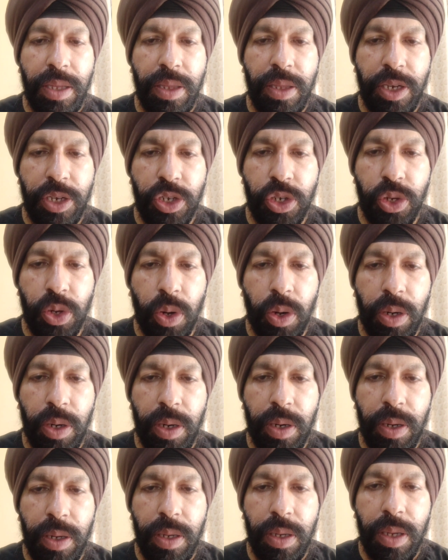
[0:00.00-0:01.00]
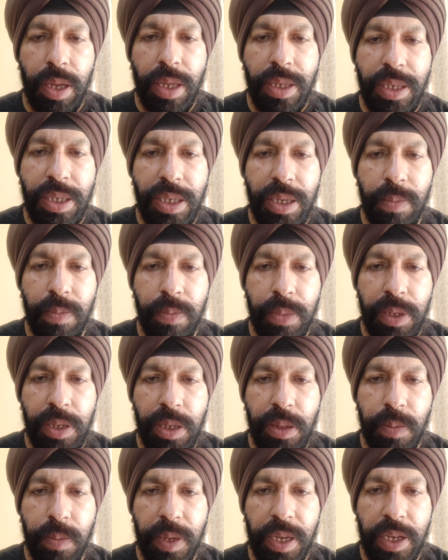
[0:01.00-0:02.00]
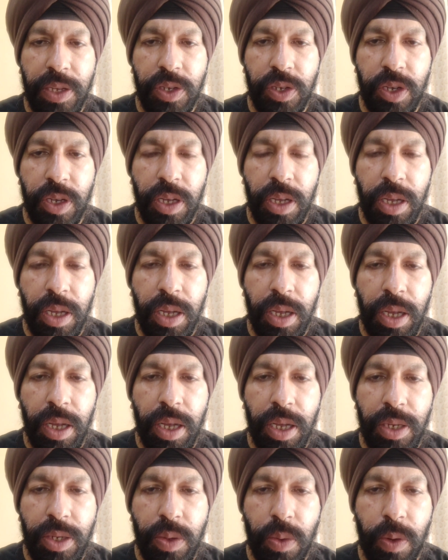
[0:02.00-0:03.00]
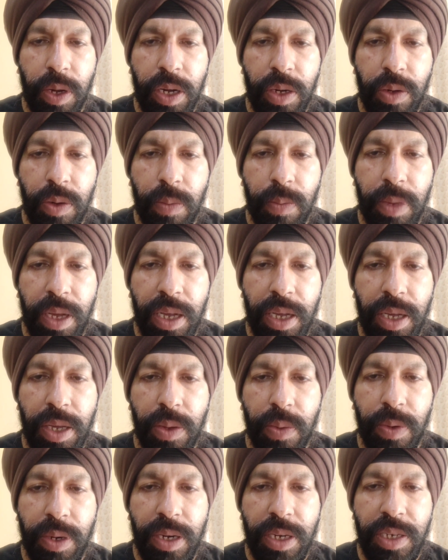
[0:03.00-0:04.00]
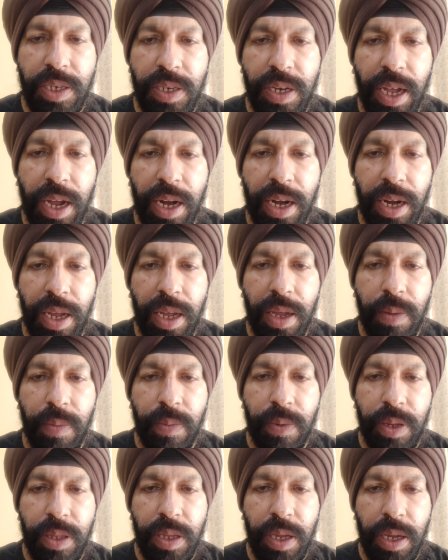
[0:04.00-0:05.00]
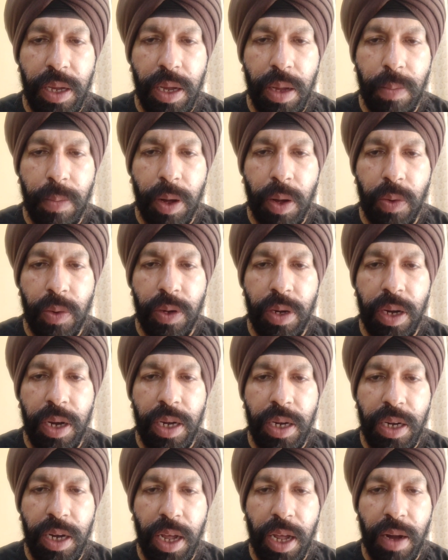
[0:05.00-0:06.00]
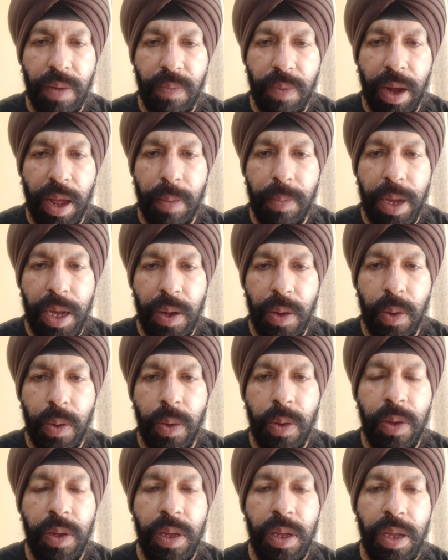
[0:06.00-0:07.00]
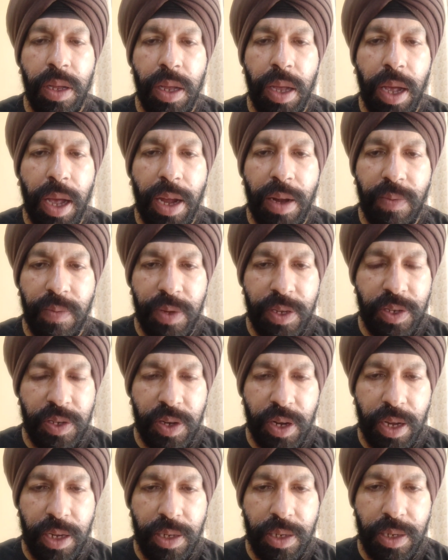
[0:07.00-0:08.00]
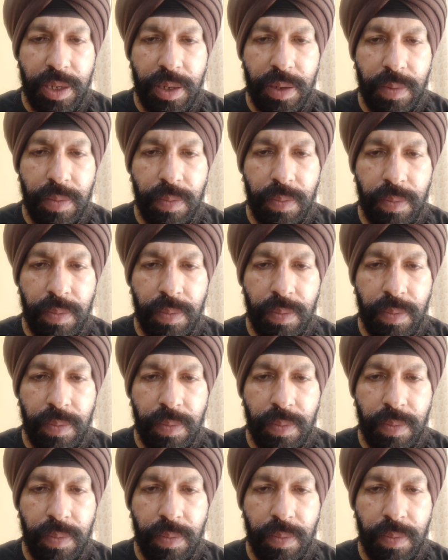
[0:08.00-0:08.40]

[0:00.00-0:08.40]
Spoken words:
This short and simple speech is going to make you understand everything about entire Flamingo and Vistas.